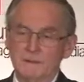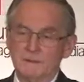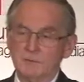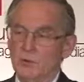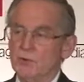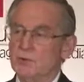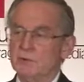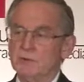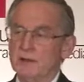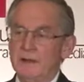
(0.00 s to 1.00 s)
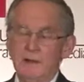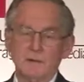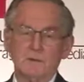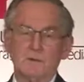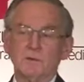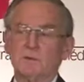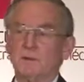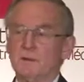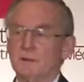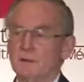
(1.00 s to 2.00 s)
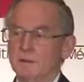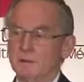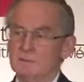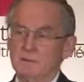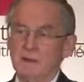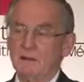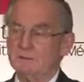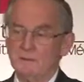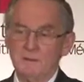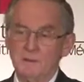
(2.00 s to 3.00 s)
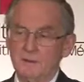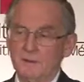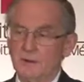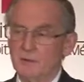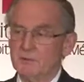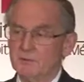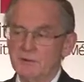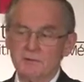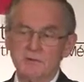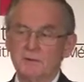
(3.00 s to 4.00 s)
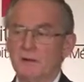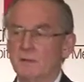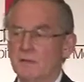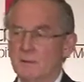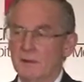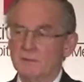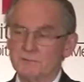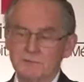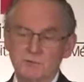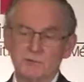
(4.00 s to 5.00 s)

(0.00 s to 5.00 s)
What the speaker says: So you can get into a lengthy arbitration on the merits. The